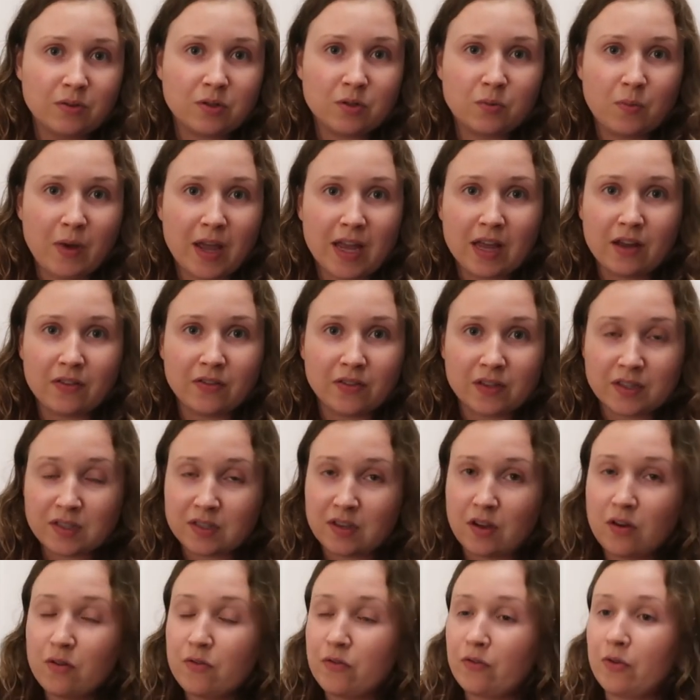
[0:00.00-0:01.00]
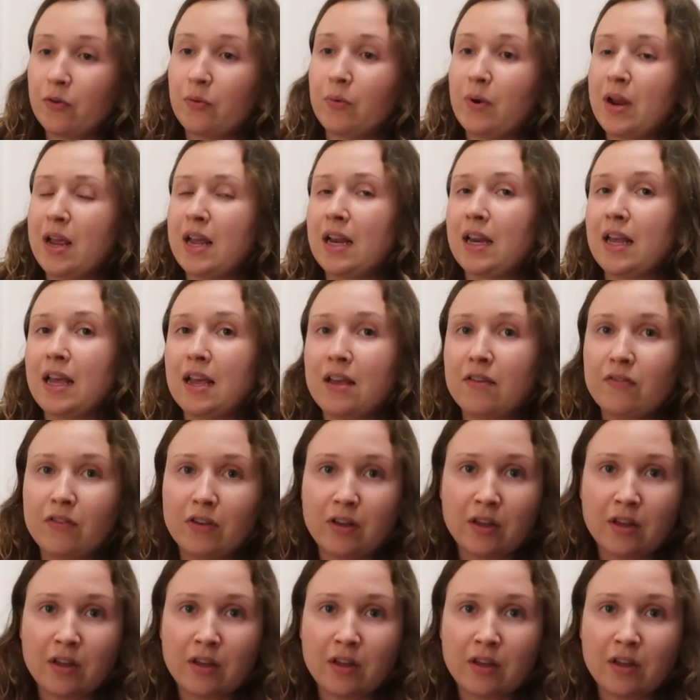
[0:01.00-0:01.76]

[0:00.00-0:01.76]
swig on the sofa, really, of